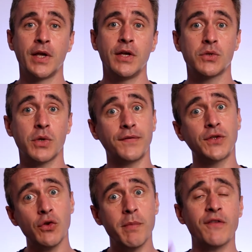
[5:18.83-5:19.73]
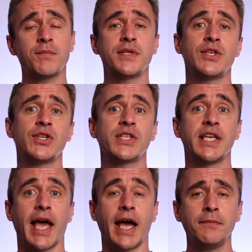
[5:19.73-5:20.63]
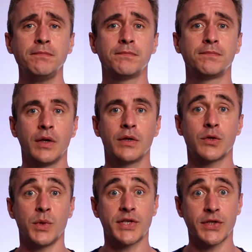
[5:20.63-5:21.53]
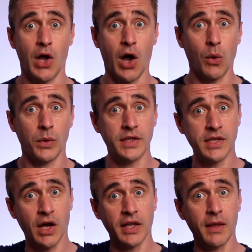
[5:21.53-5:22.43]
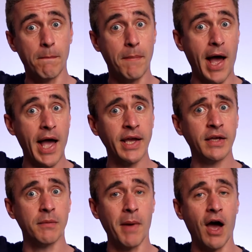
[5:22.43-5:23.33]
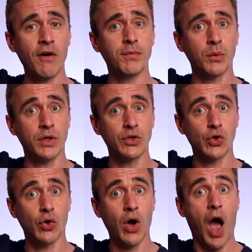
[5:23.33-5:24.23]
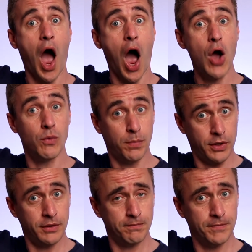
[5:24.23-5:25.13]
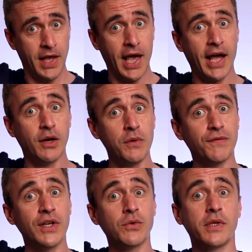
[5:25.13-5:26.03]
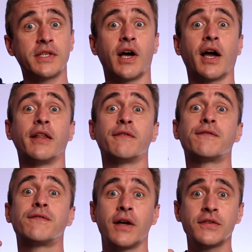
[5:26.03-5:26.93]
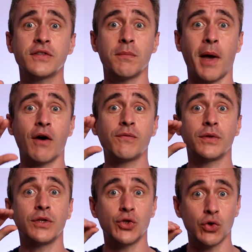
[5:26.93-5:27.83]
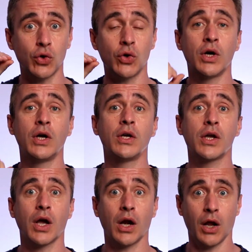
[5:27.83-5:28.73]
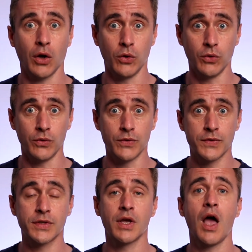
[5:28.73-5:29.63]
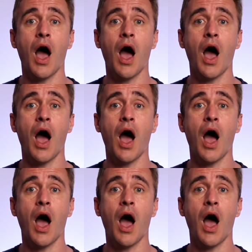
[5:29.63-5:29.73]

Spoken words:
So we have two mouth positions again. So we start with the tongue at the back of the mouth, but with the jaw open. And then we finish with the tongue at the front of the mouth with the jaw closed.